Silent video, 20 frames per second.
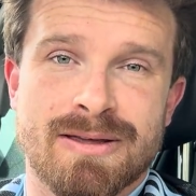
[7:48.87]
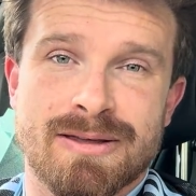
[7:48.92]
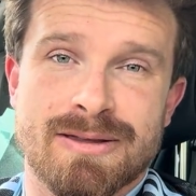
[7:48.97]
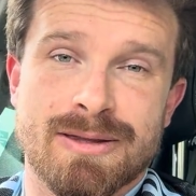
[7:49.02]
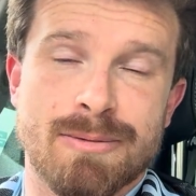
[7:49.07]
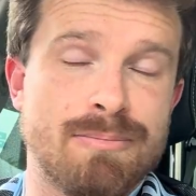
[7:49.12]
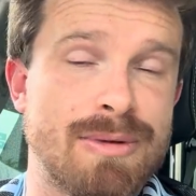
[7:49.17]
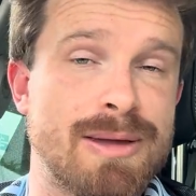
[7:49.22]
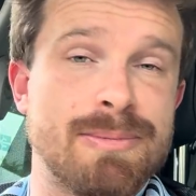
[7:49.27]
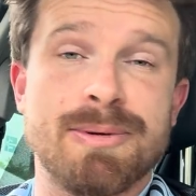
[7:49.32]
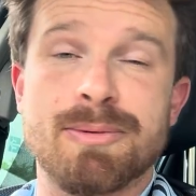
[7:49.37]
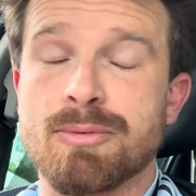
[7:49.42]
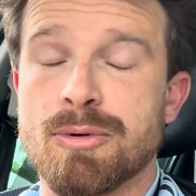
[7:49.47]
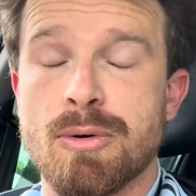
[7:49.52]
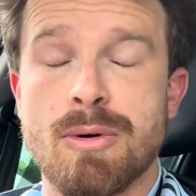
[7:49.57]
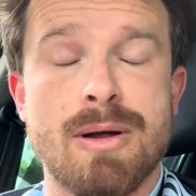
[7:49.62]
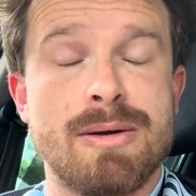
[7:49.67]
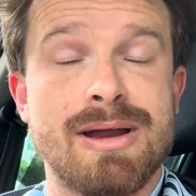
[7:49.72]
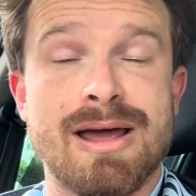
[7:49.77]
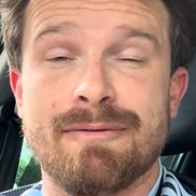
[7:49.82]
then maybe we
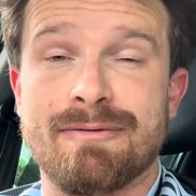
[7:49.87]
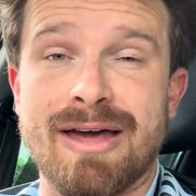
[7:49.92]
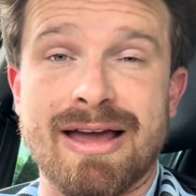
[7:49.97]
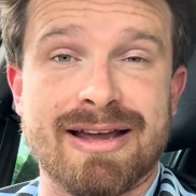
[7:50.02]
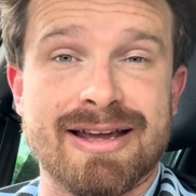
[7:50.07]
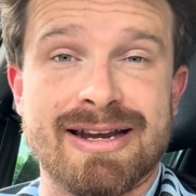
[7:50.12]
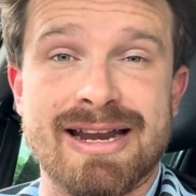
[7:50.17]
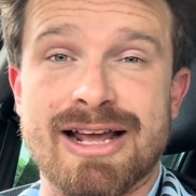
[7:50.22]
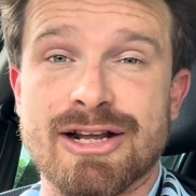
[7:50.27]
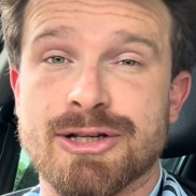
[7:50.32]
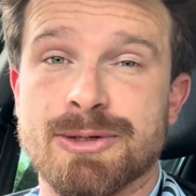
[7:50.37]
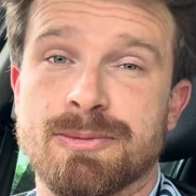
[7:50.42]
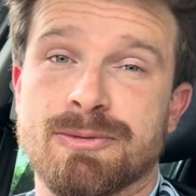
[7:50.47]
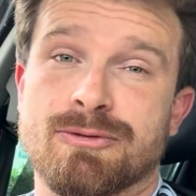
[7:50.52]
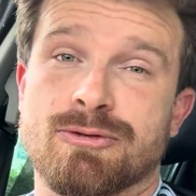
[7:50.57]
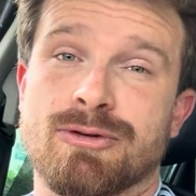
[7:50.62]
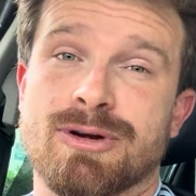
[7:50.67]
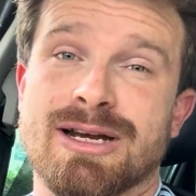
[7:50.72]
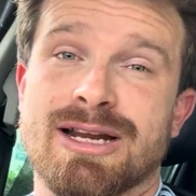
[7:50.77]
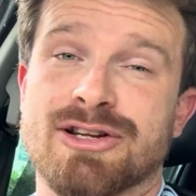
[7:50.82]
won't have that connection with
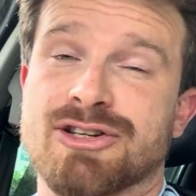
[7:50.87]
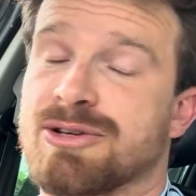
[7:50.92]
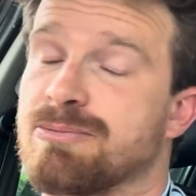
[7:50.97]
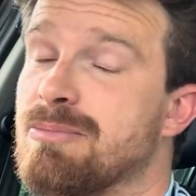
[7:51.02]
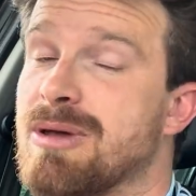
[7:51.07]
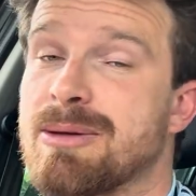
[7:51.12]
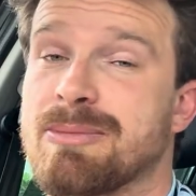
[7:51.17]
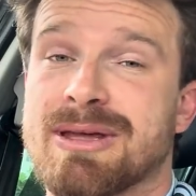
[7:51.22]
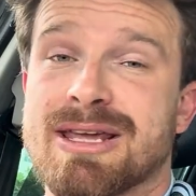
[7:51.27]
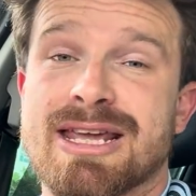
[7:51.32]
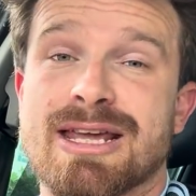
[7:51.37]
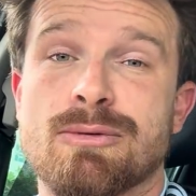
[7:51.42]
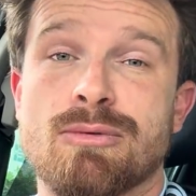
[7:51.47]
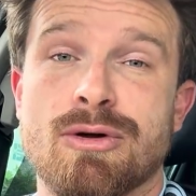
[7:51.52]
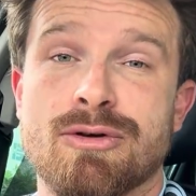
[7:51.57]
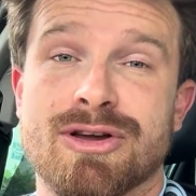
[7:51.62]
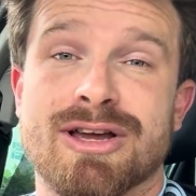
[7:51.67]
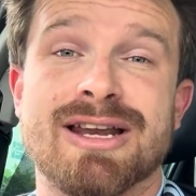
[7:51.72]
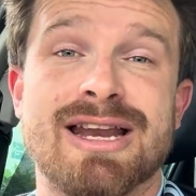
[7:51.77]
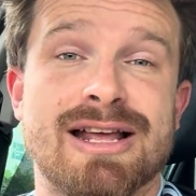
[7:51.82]
Grealish, and maybe he
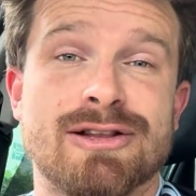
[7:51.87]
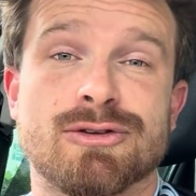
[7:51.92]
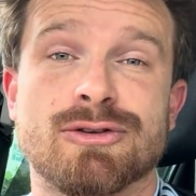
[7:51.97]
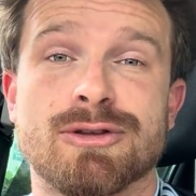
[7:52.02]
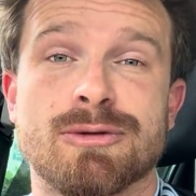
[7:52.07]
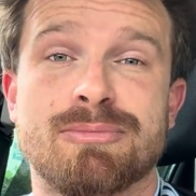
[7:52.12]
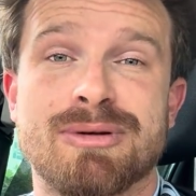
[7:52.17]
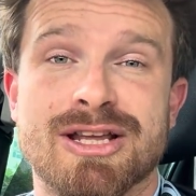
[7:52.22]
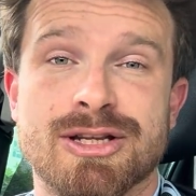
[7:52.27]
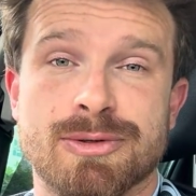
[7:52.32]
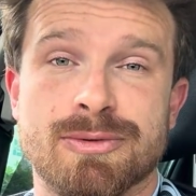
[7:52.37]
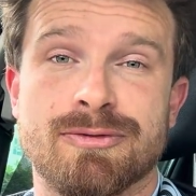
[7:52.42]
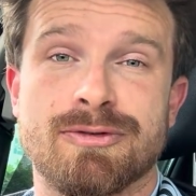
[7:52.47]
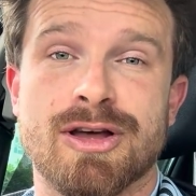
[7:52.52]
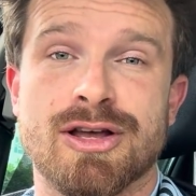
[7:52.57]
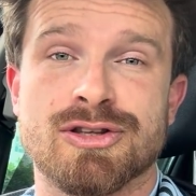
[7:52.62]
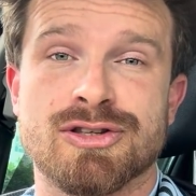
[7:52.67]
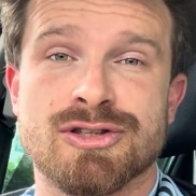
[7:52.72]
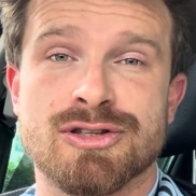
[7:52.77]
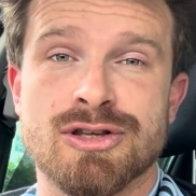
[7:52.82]
won't connect on the pitch with
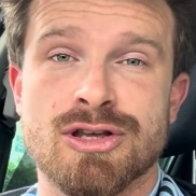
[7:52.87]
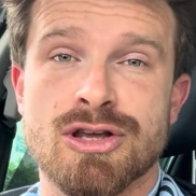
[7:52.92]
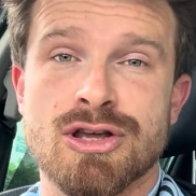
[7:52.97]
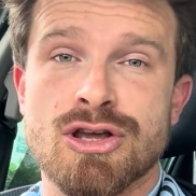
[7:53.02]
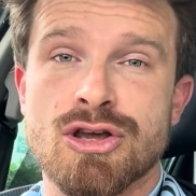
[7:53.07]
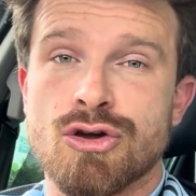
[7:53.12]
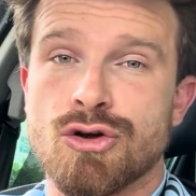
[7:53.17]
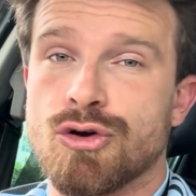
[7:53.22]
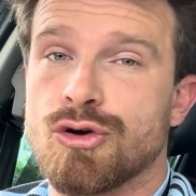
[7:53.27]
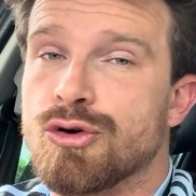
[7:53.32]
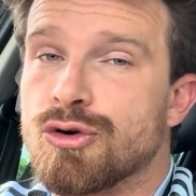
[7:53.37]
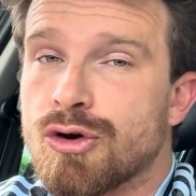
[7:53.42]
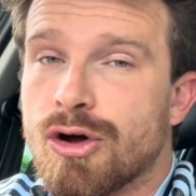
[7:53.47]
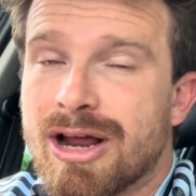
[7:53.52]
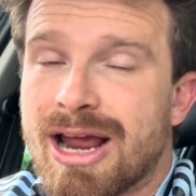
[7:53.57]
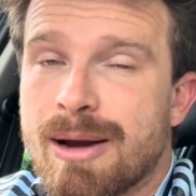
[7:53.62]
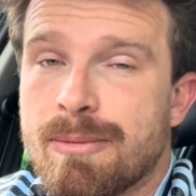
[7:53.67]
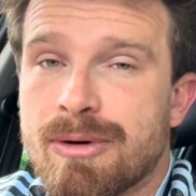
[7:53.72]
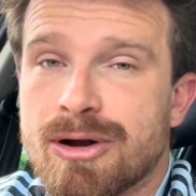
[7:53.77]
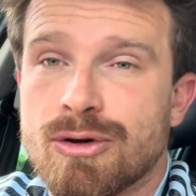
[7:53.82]
us. Unai
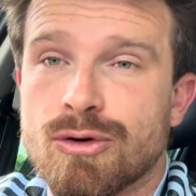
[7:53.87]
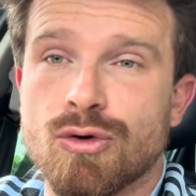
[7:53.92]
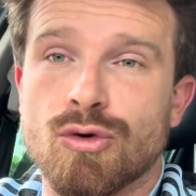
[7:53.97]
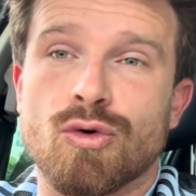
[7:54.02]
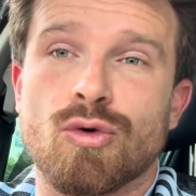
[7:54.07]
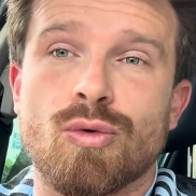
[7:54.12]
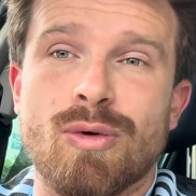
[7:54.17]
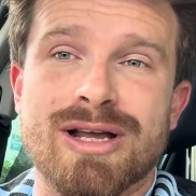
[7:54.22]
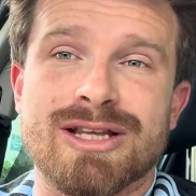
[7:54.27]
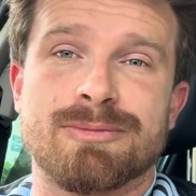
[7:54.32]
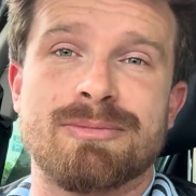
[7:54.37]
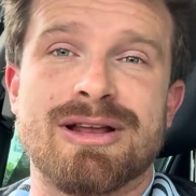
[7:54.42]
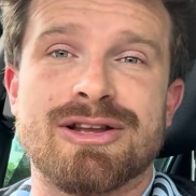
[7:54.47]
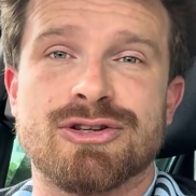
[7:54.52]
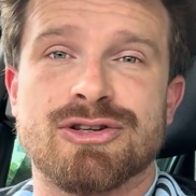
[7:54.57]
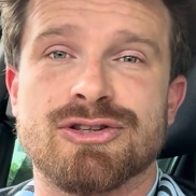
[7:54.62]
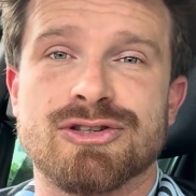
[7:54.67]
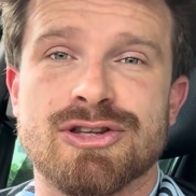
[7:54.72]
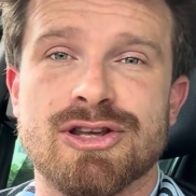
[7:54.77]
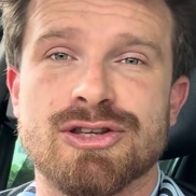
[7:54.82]
Emery always
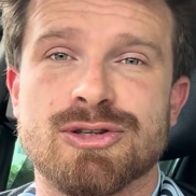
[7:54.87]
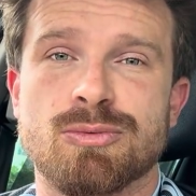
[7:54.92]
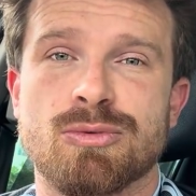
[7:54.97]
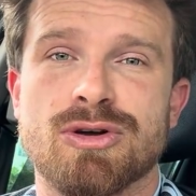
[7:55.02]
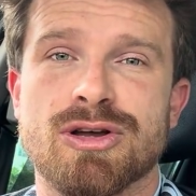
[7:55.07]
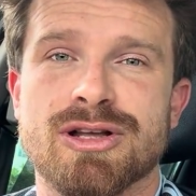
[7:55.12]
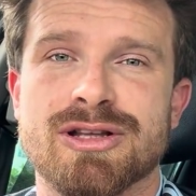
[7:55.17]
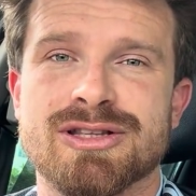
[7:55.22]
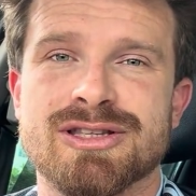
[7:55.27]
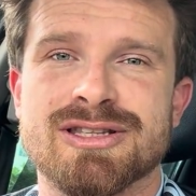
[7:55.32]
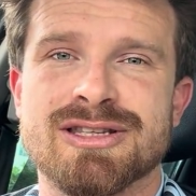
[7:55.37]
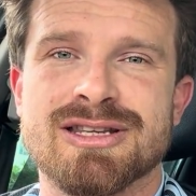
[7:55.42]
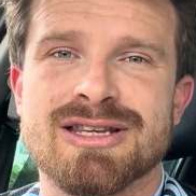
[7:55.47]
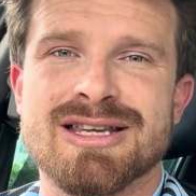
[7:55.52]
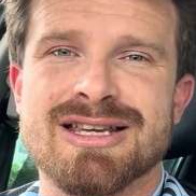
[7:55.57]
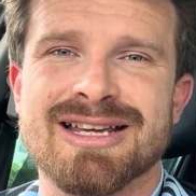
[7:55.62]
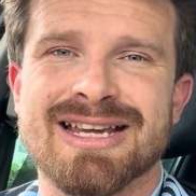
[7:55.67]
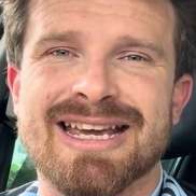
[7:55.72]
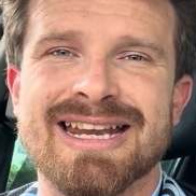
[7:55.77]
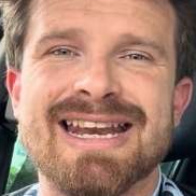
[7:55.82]
mentions those words,
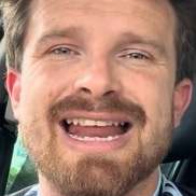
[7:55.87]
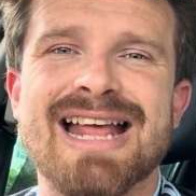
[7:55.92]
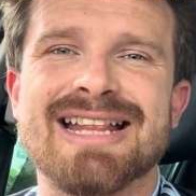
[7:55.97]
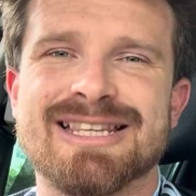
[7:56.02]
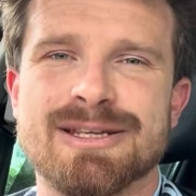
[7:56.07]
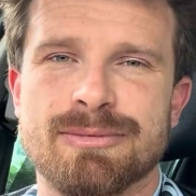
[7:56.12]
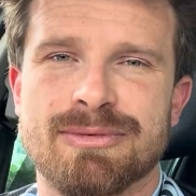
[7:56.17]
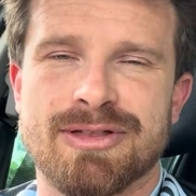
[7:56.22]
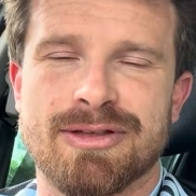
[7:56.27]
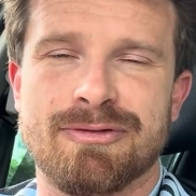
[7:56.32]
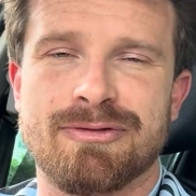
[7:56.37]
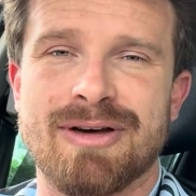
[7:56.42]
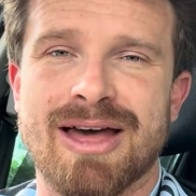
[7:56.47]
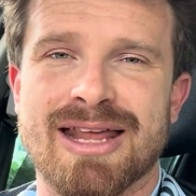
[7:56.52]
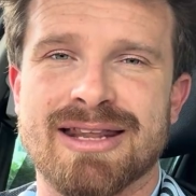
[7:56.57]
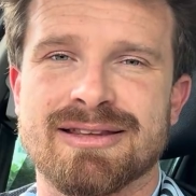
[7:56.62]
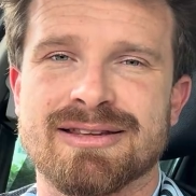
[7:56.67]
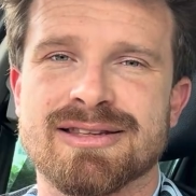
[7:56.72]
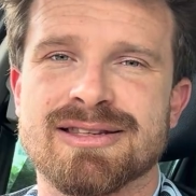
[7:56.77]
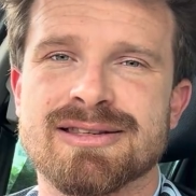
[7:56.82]
connecting with the
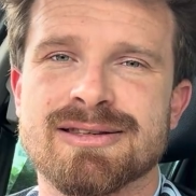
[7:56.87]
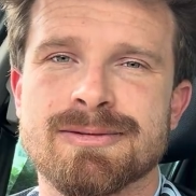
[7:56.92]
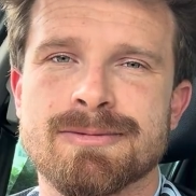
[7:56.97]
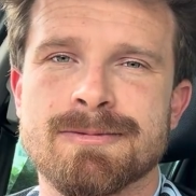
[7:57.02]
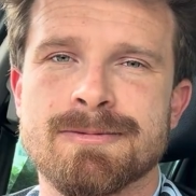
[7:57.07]
fans.